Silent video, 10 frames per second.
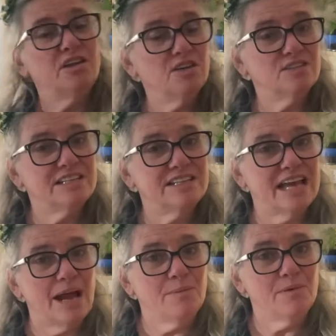using the
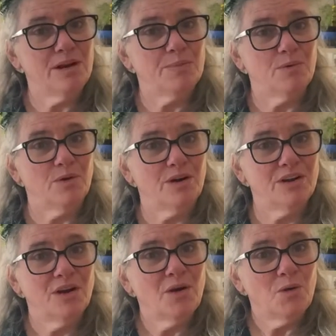emery
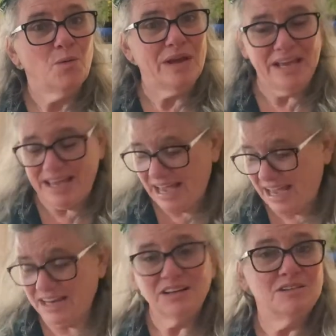board, we
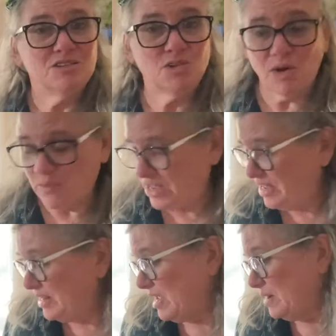can
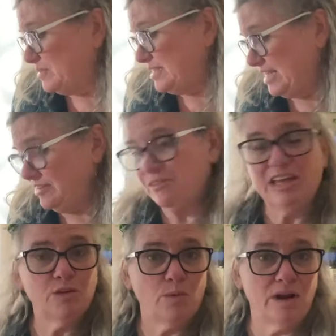see if
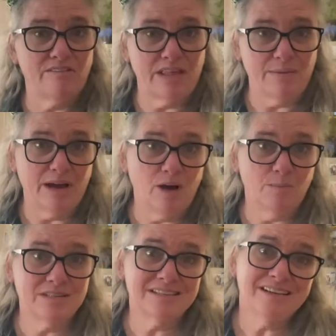either one of them
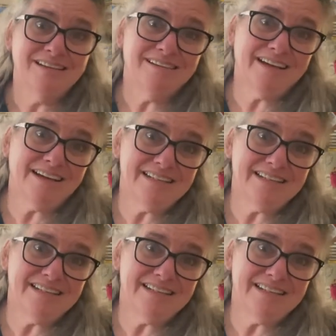helps. Like I